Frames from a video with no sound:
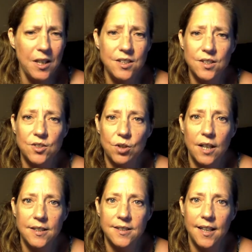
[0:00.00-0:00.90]
just
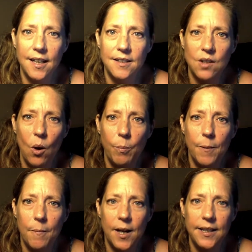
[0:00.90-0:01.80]
try to stay as
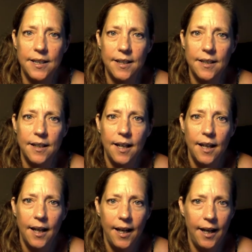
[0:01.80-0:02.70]
open-minded
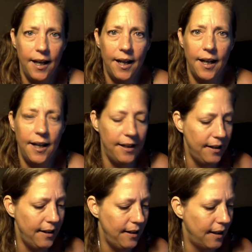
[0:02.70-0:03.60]

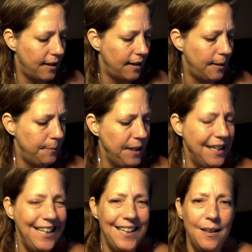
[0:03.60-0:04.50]
and
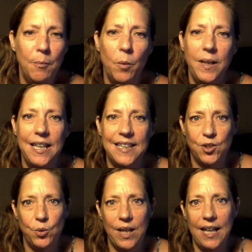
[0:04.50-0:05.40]
in the moment
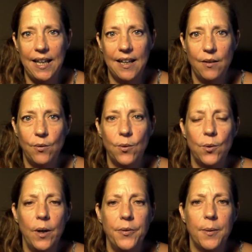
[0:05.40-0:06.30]
as you can
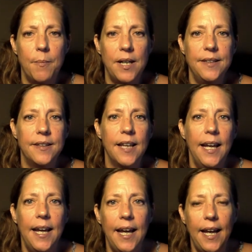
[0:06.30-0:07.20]
throughout the month,
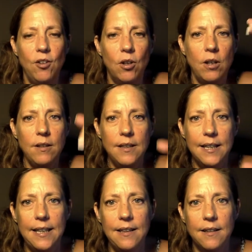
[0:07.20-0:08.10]
and not
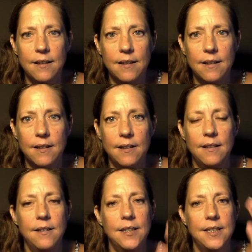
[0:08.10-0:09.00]
let
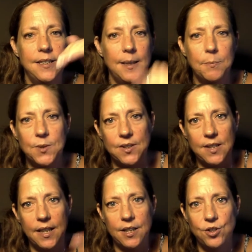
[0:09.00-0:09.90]
the dips
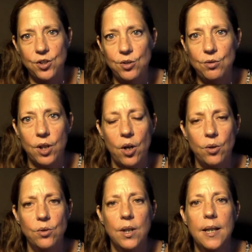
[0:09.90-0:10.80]
take you too
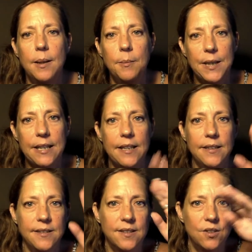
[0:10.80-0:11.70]
low,
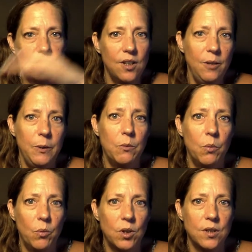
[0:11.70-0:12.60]
because there's going to be
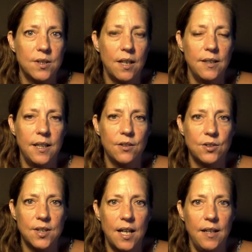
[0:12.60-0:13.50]
rewards on the other
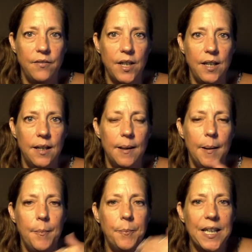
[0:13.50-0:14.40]
side of it,
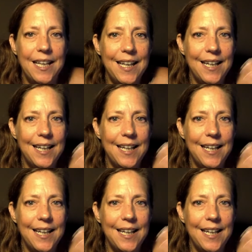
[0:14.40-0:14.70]
but